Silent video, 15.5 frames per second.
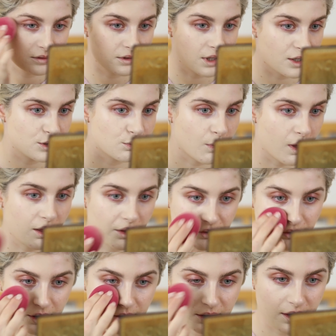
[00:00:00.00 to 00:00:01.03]
does well
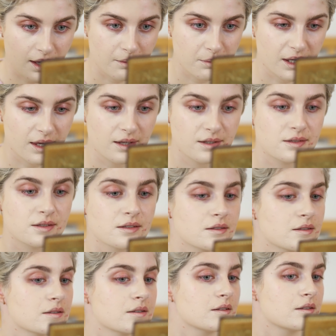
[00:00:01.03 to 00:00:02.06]
throughout the day because
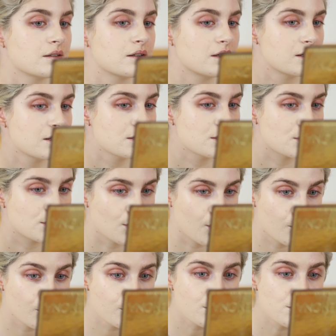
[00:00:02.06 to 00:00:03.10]
it is
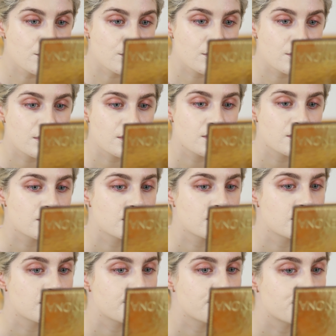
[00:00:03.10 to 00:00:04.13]
so
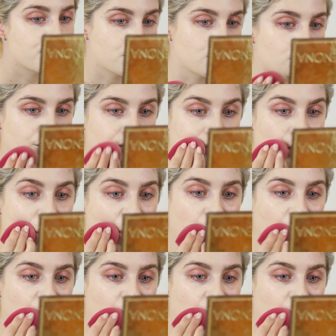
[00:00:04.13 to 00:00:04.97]
beautiful.